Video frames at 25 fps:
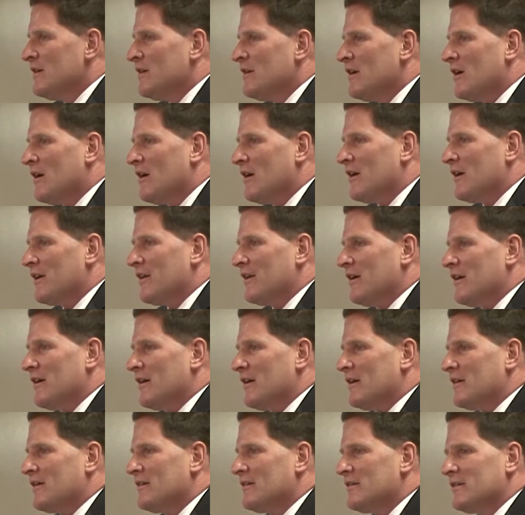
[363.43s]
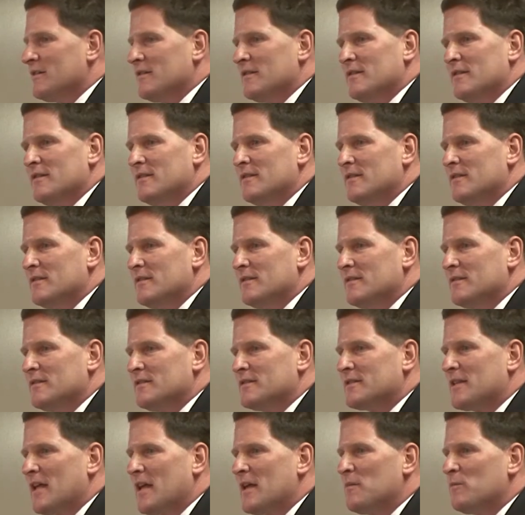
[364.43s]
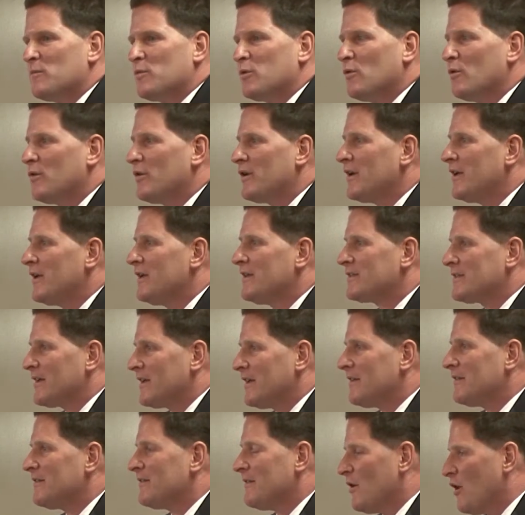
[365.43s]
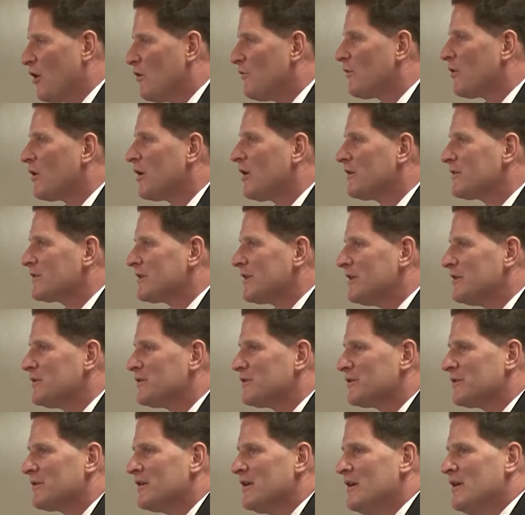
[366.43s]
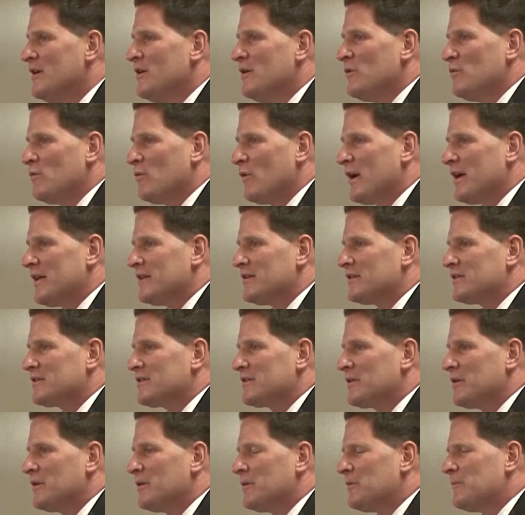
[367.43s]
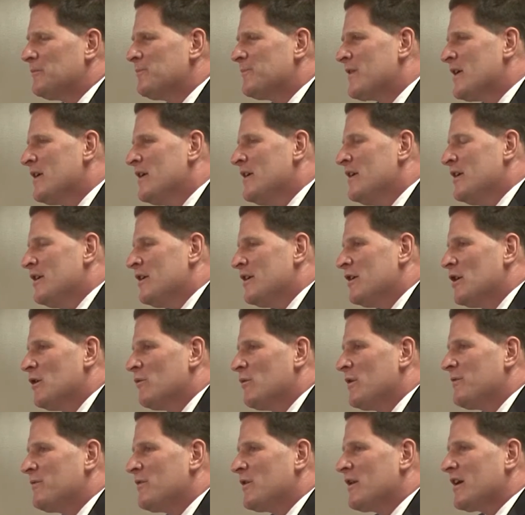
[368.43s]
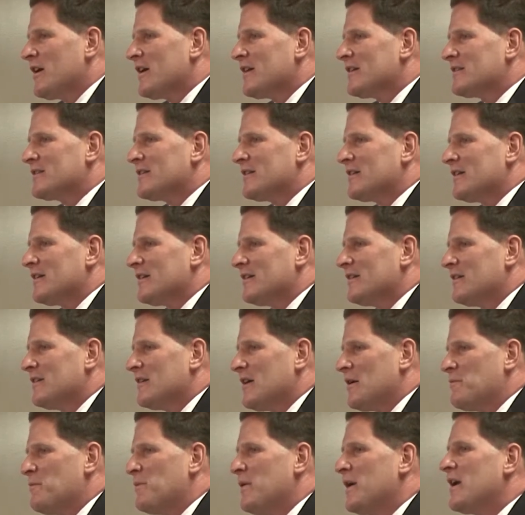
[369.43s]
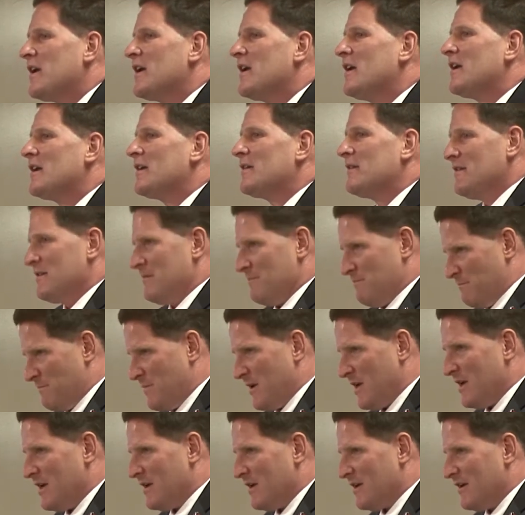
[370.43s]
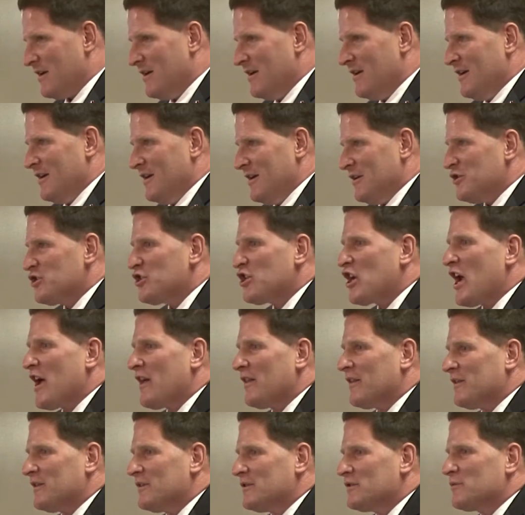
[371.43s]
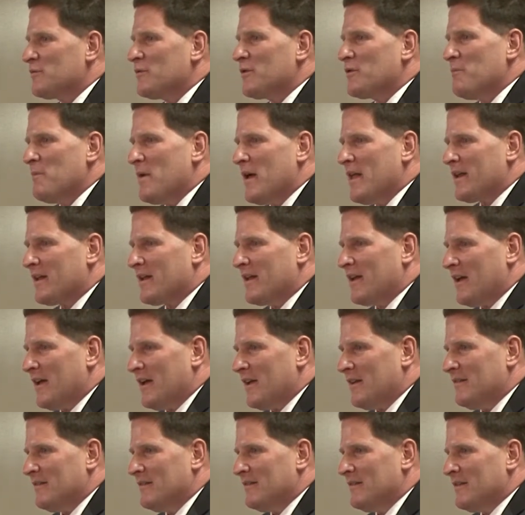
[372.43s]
on state employees and overall teacher wages too. You know, we've got a big challenge with Medicaid.